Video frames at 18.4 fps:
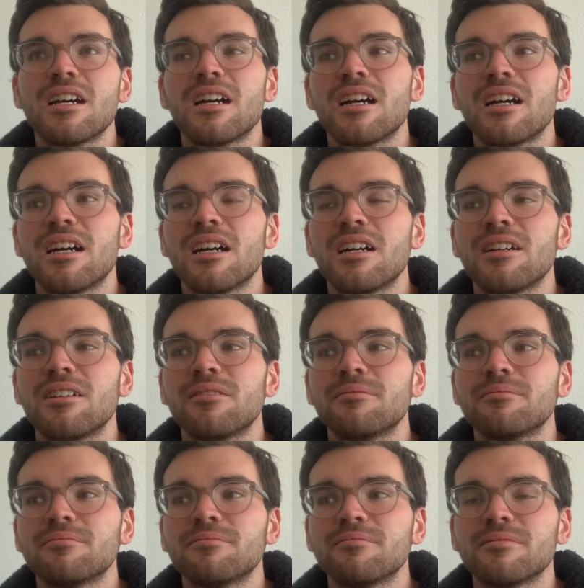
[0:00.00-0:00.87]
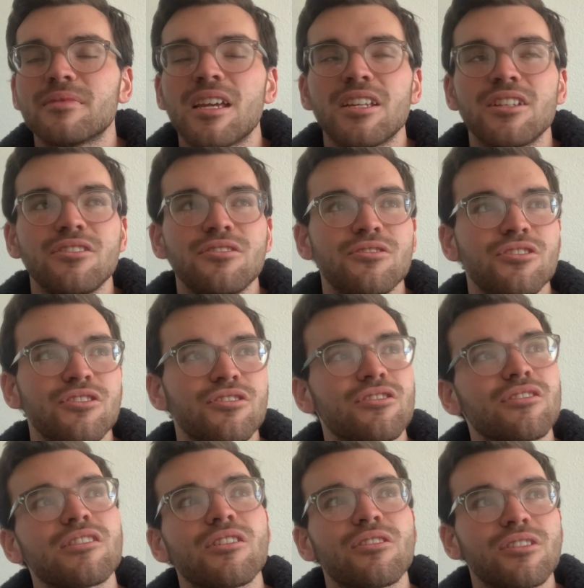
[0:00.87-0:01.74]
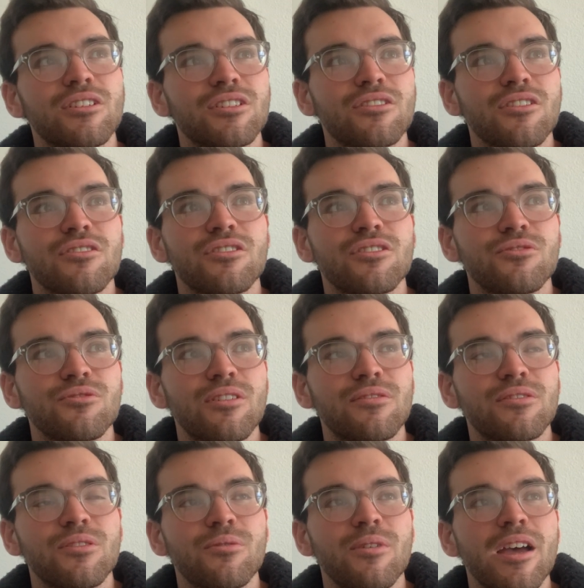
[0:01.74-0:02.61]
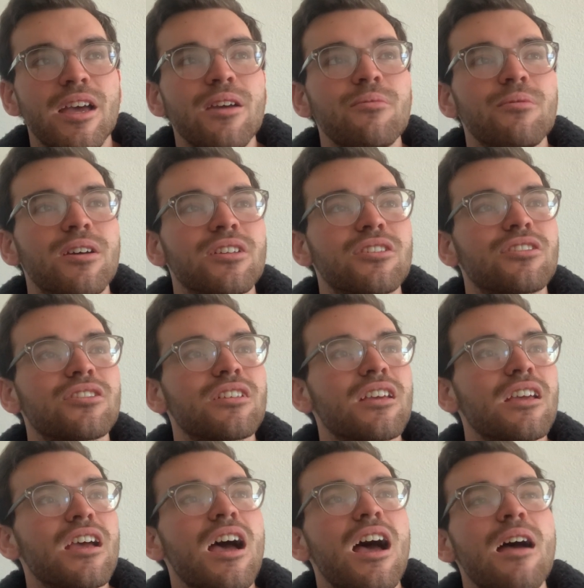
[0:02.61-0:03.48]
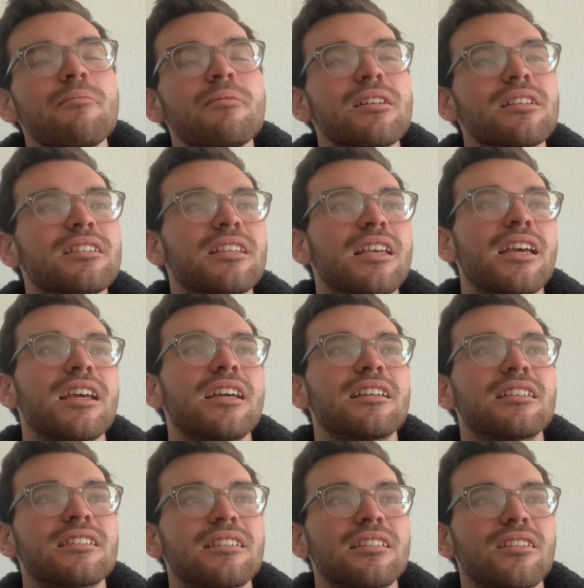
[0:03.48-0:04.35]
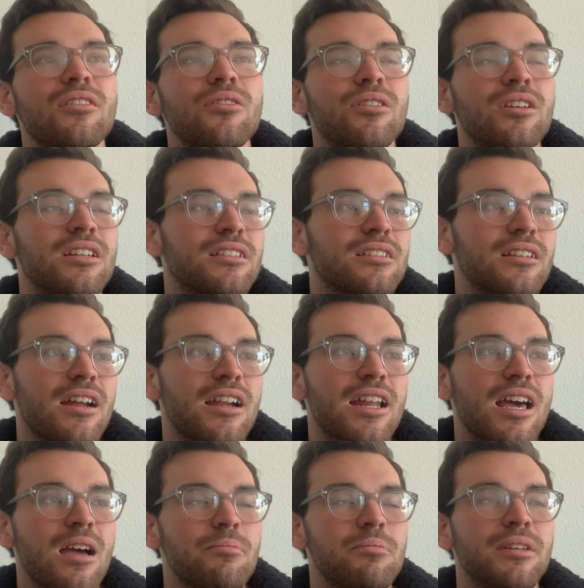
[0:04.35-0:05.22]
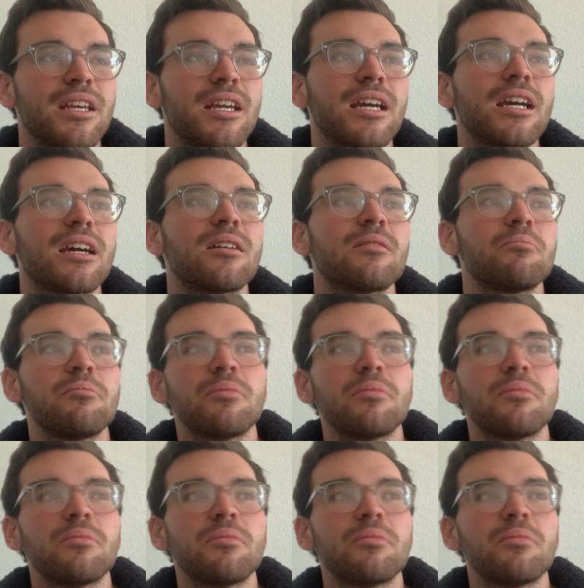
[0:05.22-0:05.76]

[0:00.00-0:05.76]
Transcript: and you just slowly start to drift away, which I'm not saying is not happening,